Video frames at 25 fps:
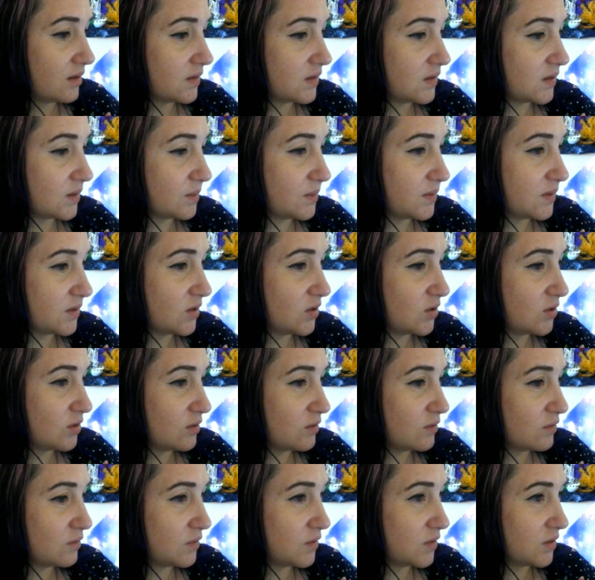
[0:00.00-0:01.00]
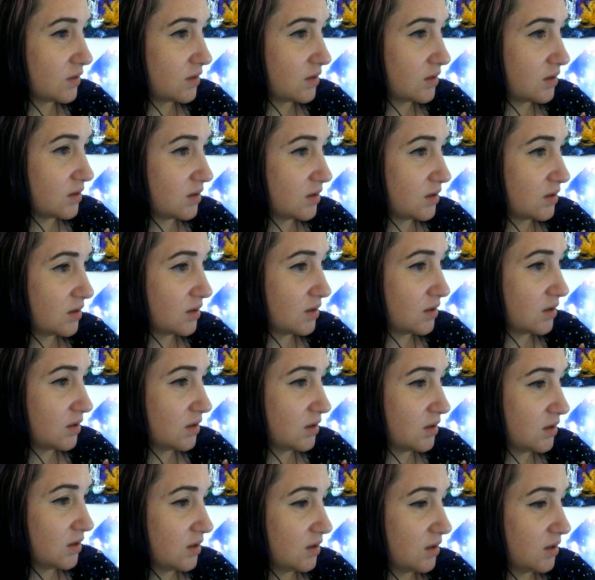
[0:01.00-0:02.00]
substitute for,
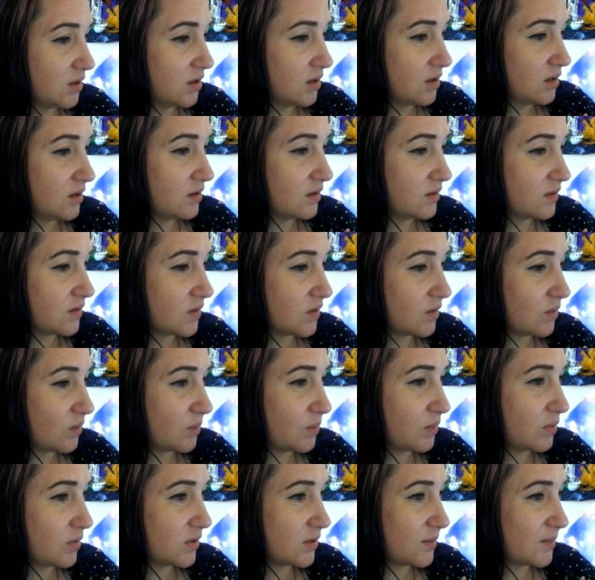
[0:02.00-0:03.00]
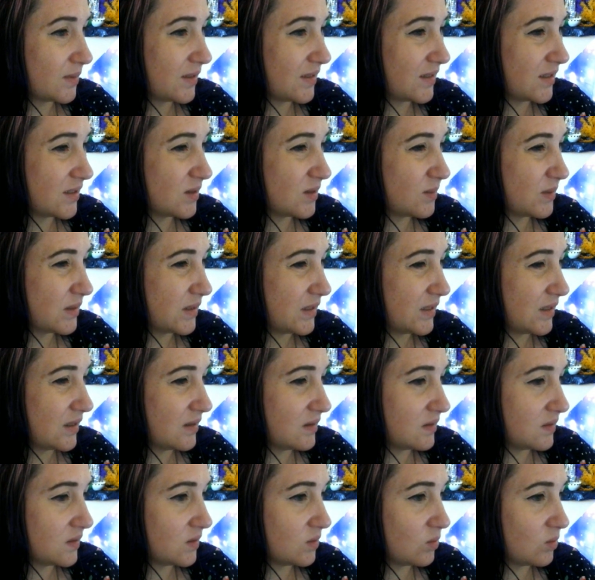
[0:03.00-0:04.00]
so put something that's a bit
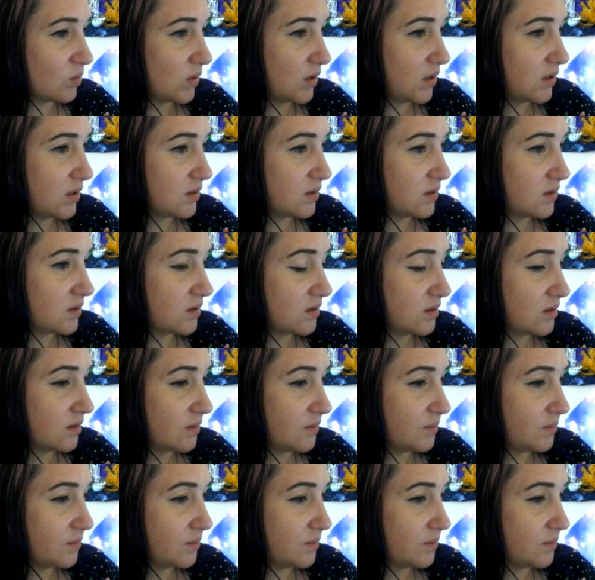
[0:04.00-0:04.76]
less sweet,